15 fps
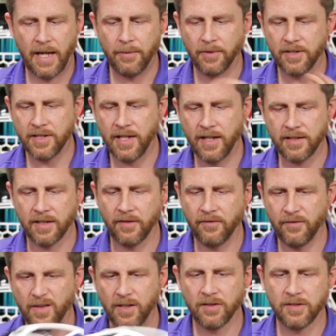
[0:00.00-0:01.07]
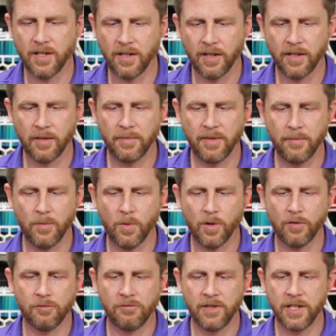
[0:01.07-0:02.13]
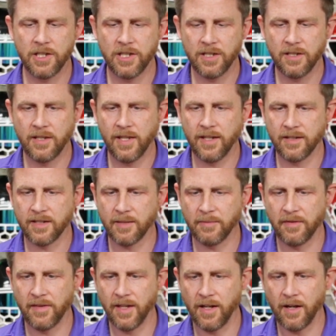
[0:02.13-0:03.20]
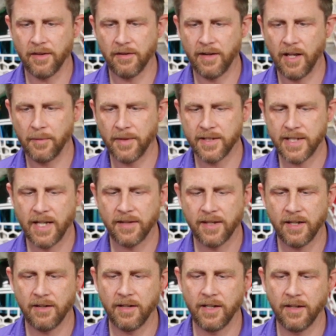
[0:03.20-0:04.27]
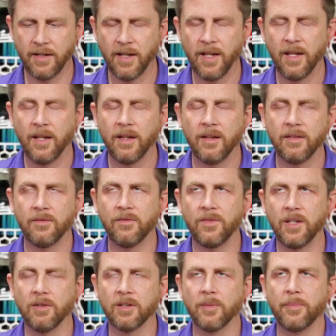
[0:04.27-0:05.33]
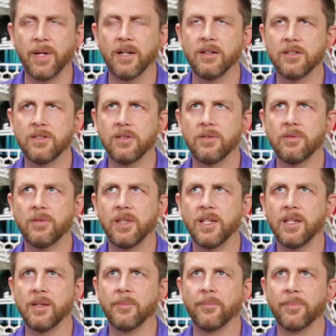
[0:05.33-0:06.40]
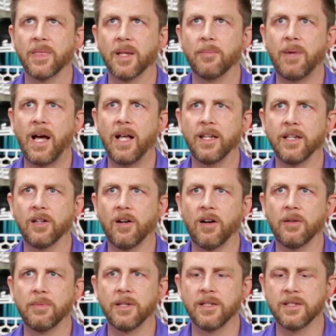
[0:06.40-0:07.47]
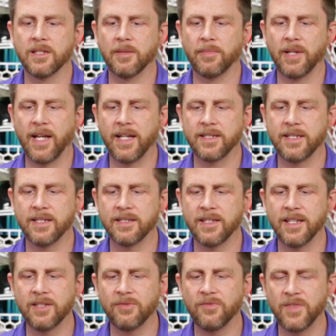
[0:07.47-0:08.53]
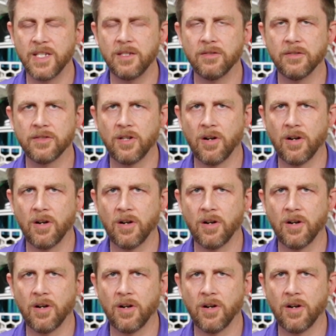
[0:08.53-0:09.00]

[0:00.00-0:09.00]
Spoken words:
I would say it feels a little bit more rigid than some of the other helmets out there, and it, you know, compared to the polycarbonates and the plastic, this feels